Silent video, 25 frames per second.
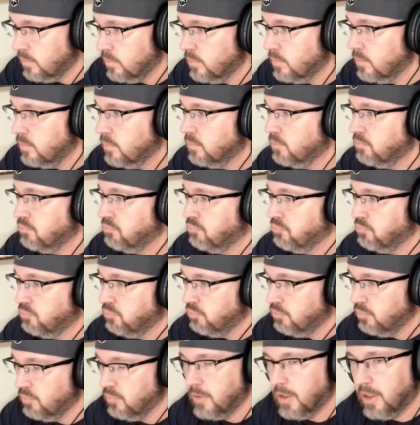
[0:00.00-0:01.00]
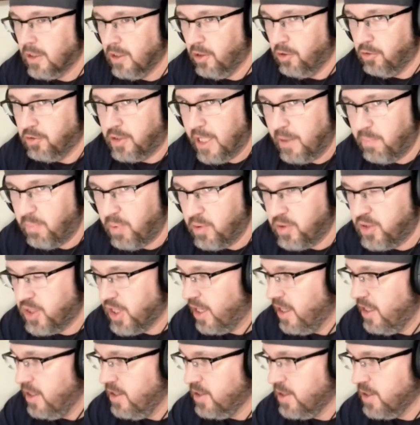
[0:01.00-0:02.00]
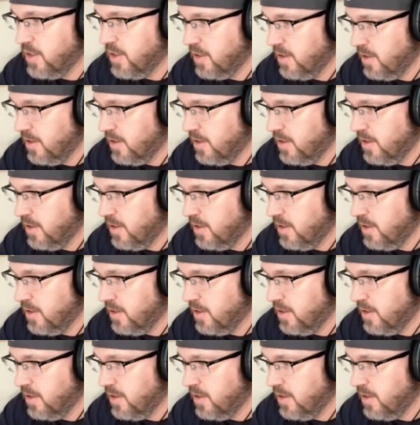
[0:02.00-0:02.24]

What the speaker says: your way. Please. Little tempo change.